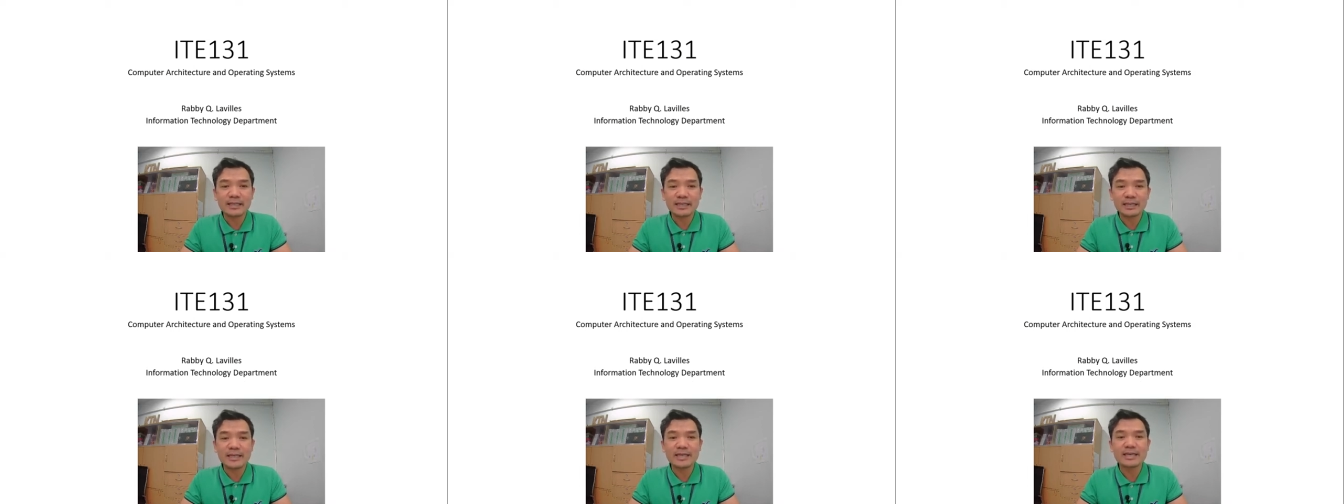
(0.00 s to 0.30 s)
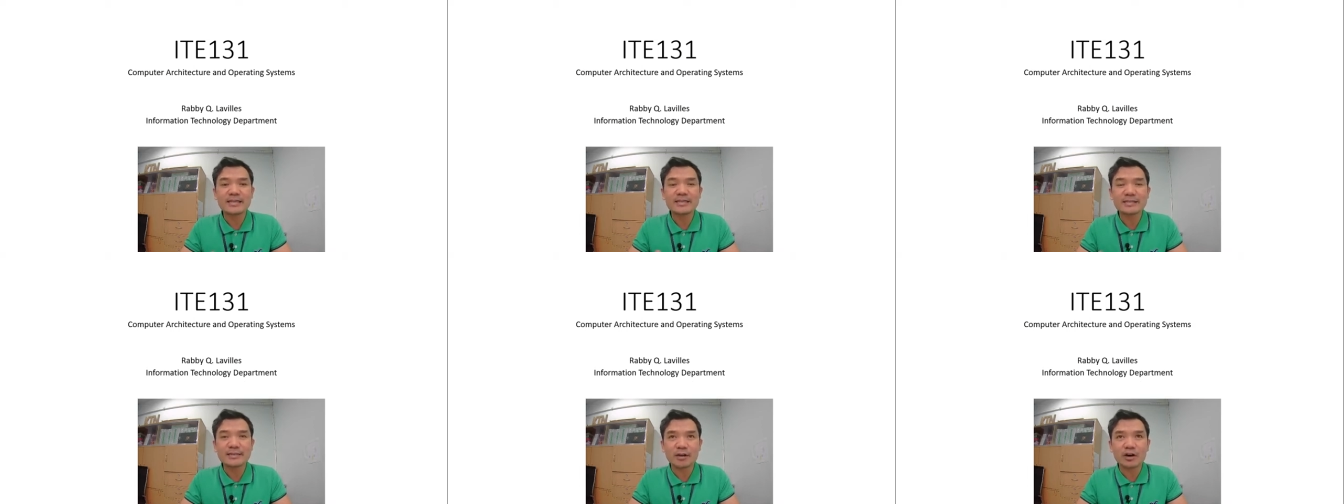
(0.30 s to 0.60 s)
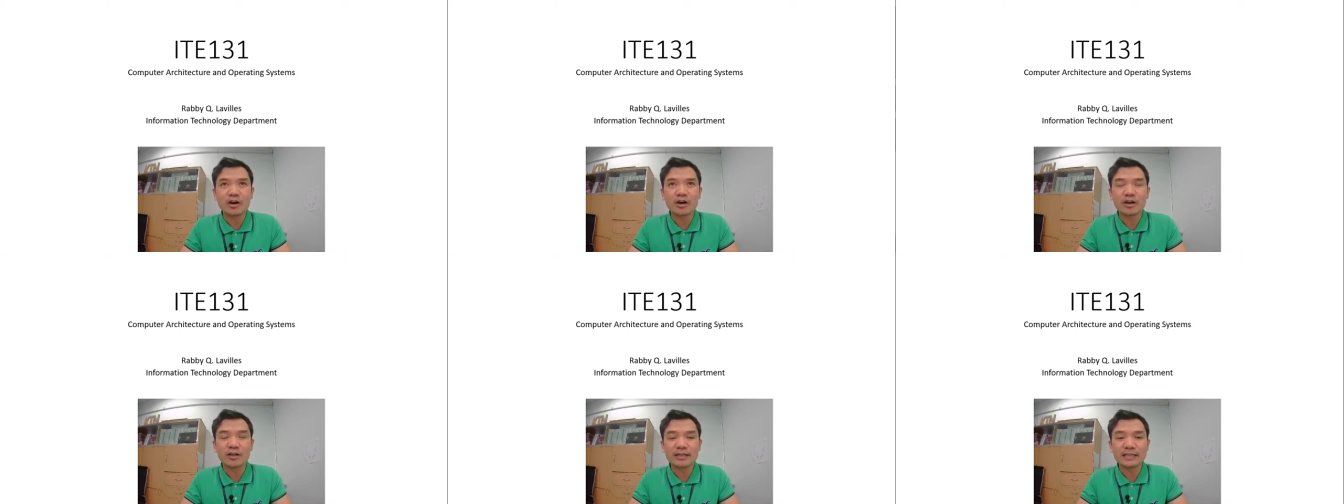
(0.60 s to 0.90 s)
is
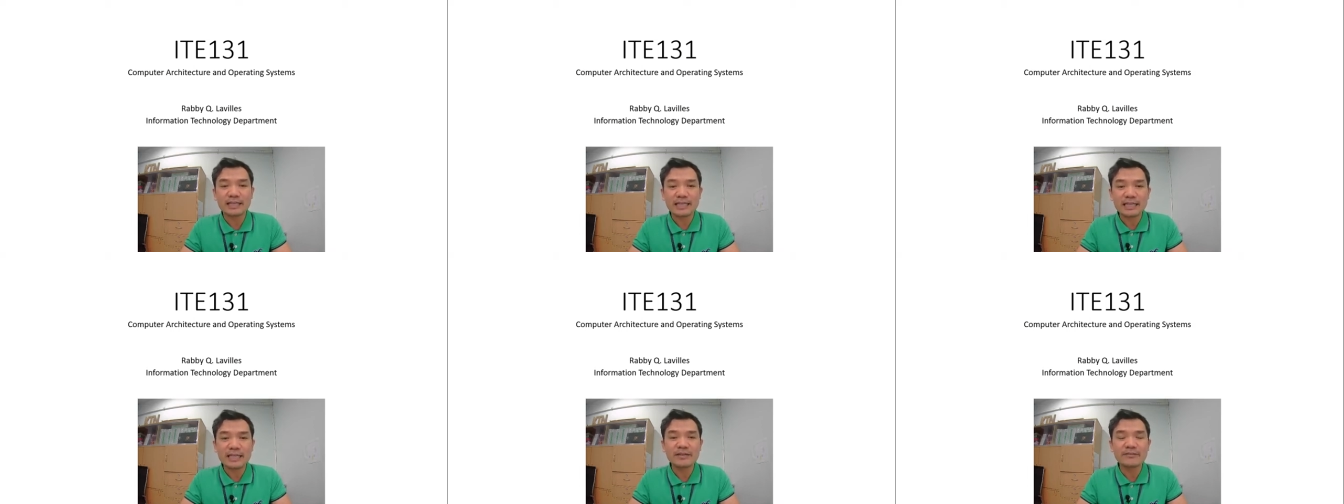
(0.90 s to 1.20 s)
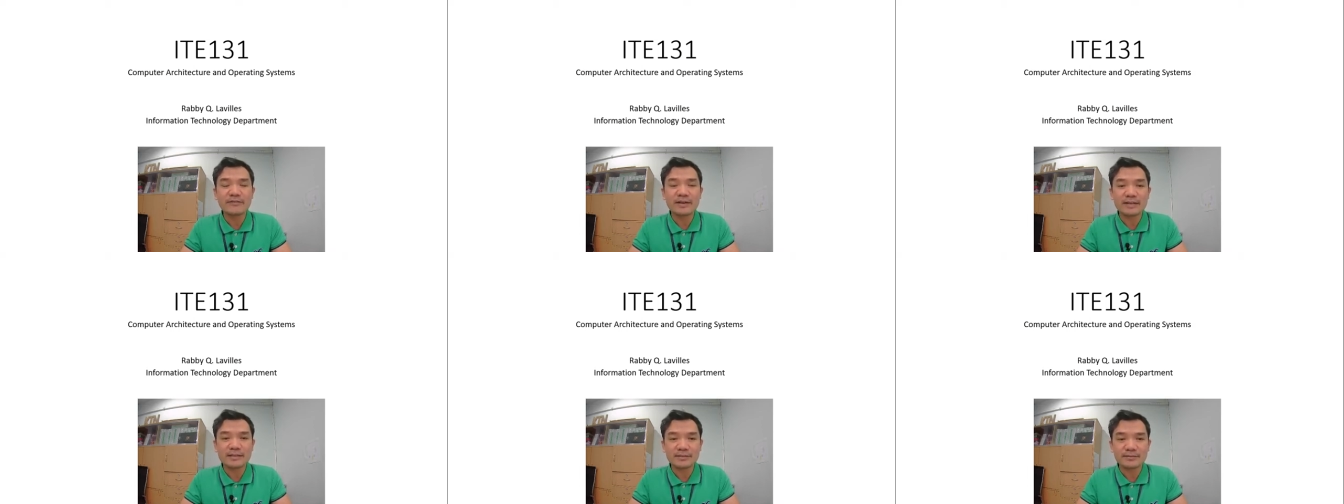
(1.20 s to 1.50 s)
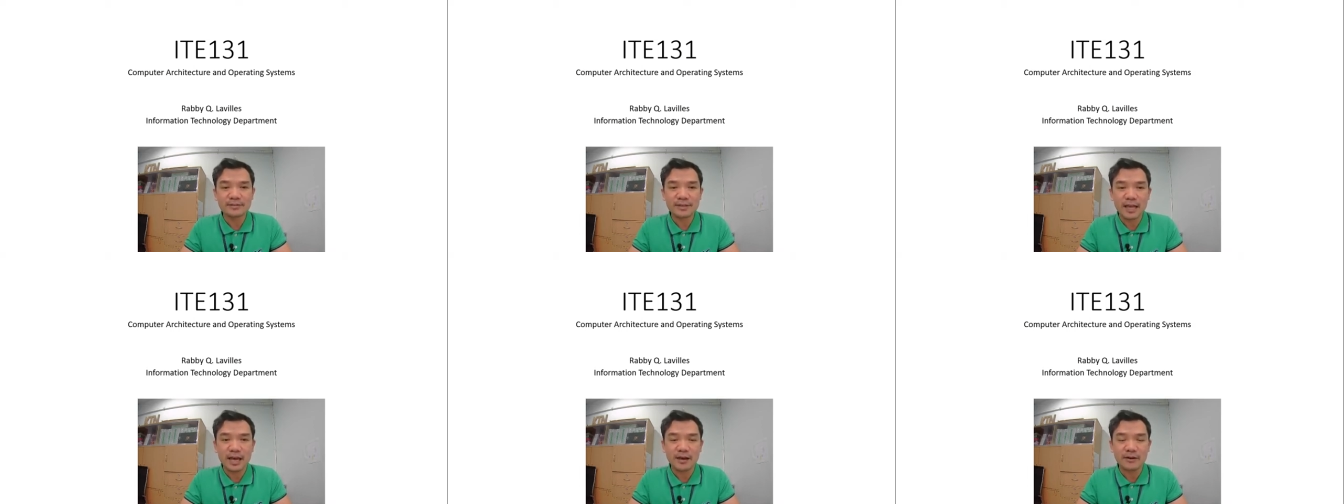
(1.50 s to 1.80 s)
on leave as
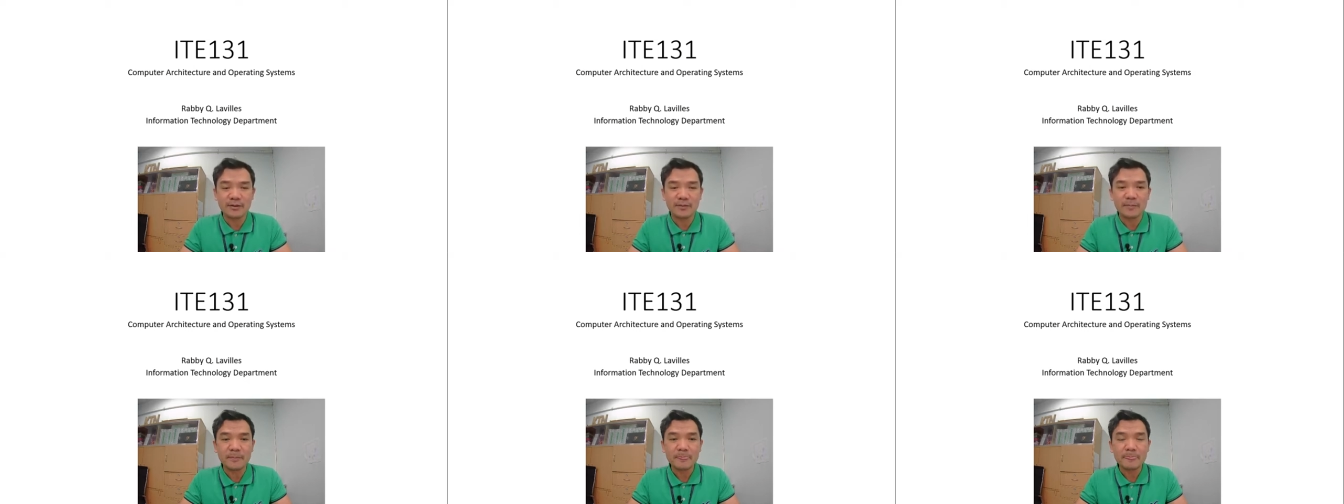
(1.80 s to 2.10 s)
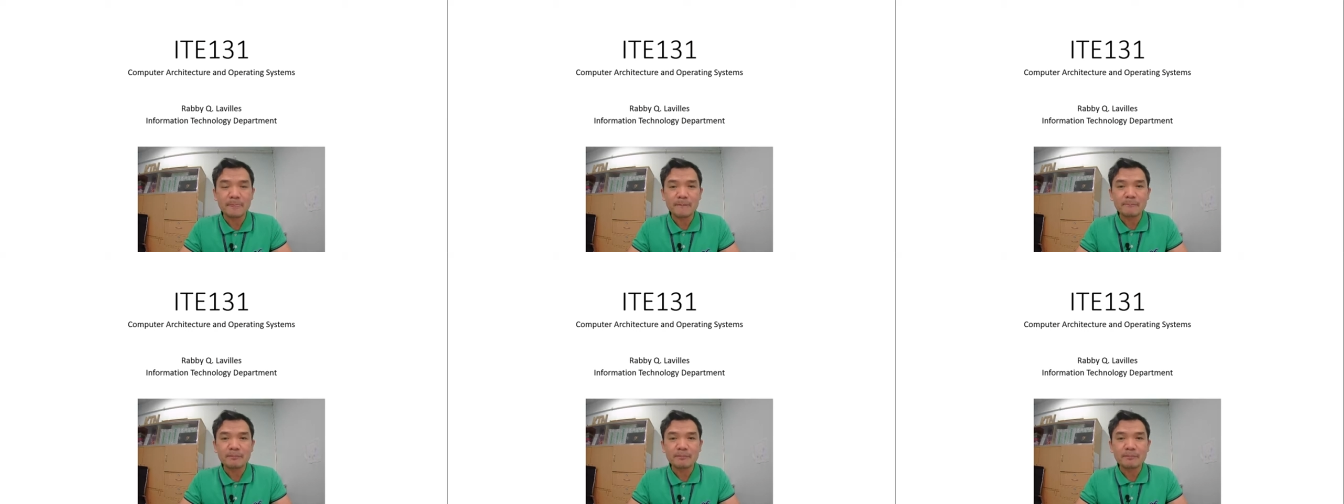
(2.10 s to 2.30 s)
of now.